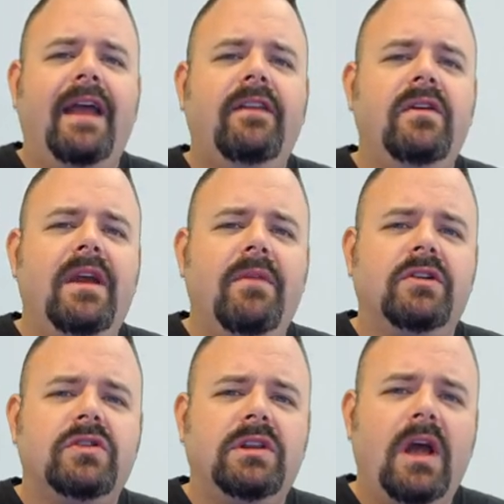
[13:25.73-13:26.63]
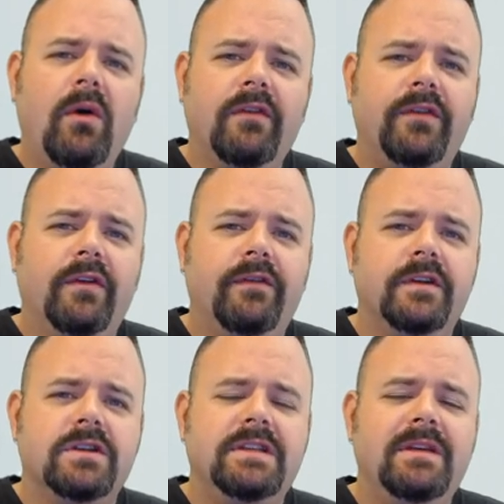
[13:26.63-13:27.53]
And so you get much lower fuel
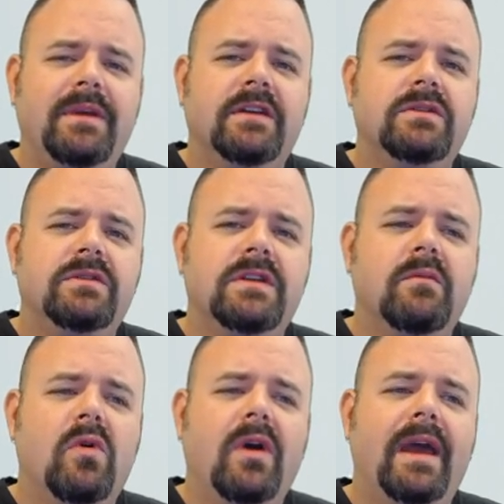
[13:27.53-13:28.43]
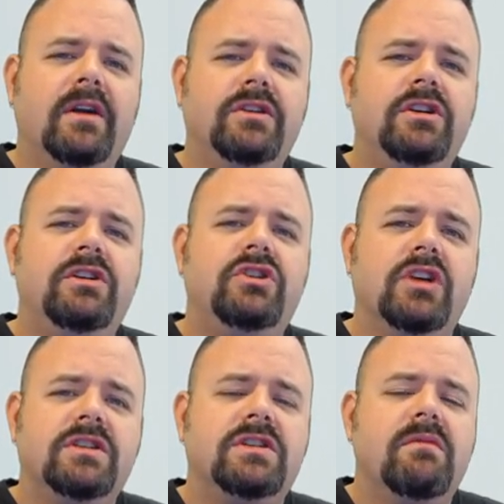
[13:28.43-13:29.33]
efficiency because you're using more energy
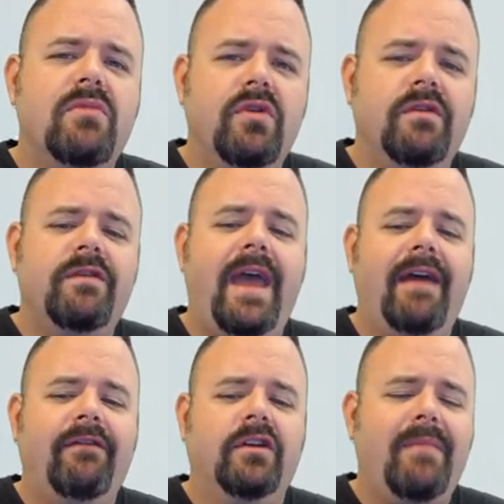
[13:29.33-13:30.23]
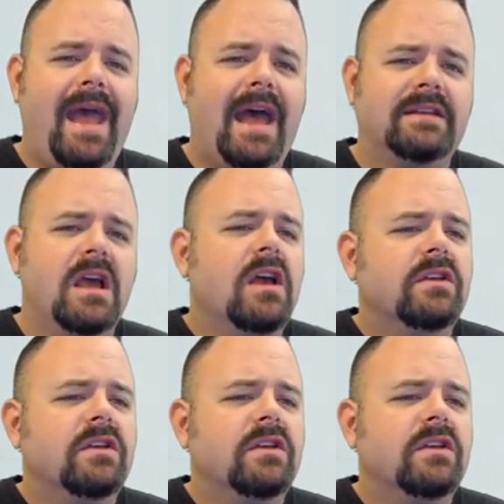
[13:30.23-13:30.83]
just to move the heavier mass.